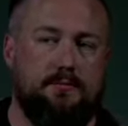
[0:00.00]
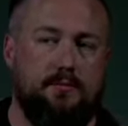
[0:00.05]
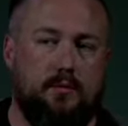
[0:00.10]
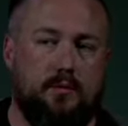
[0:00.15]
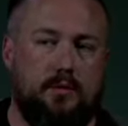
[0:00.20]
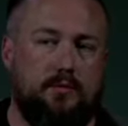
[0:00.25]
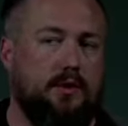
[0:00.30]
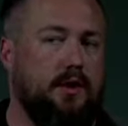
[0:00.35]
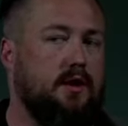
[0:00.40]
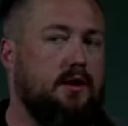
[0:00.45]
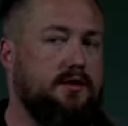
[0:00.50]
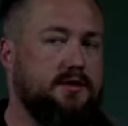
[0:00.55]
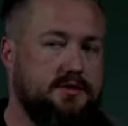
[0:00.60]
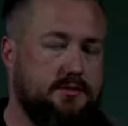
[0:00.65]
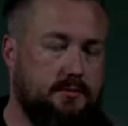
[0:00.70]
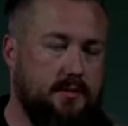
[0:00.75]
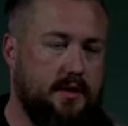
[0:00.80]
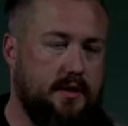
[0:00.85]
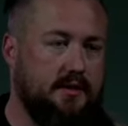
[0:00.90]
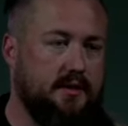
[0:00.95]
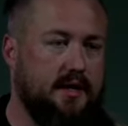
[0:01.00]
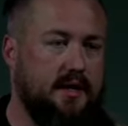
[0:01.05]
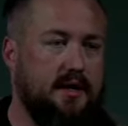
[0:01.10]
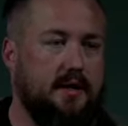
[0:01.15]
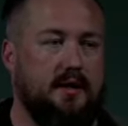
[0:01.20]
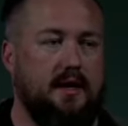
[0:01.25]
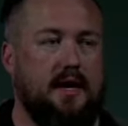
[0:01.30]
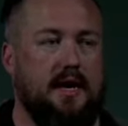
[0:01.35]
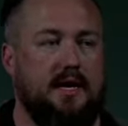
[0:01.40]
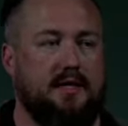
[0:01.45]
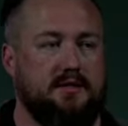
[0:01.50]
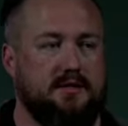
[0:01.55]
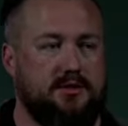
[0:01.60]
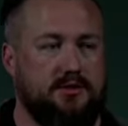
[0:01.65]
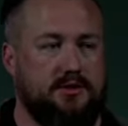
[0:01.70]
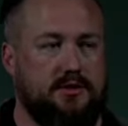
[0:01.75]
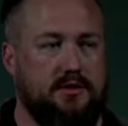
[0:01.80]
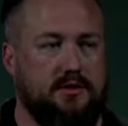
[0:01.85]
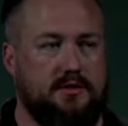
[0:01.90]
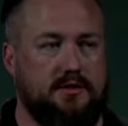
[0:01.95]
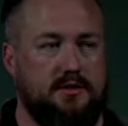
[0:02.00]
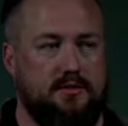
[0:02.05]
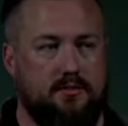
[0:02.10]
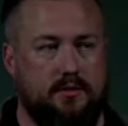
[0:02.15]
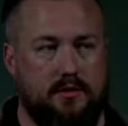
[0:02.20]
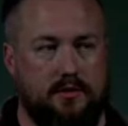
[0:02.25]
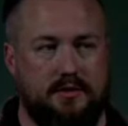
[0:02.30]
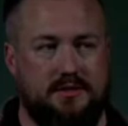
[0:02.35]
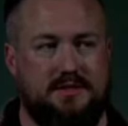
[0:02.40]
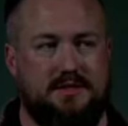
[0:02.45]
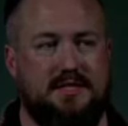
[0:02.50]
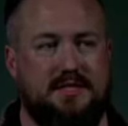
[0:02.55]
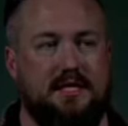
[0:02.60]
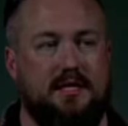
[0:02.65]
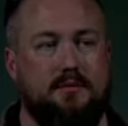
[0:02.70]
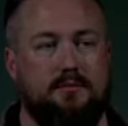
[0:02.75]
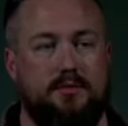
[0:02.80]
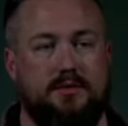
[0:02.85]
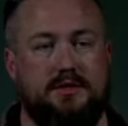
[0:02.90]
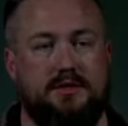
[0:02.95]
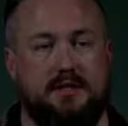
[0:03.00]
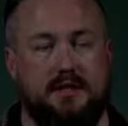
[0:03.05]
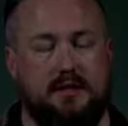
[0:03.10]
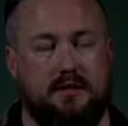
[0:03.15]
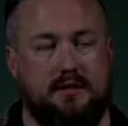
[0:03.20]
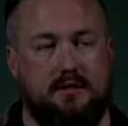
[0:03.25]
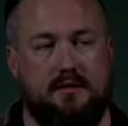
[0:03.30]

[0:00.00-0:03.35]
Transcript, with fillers: we want to also model that as a church where 10%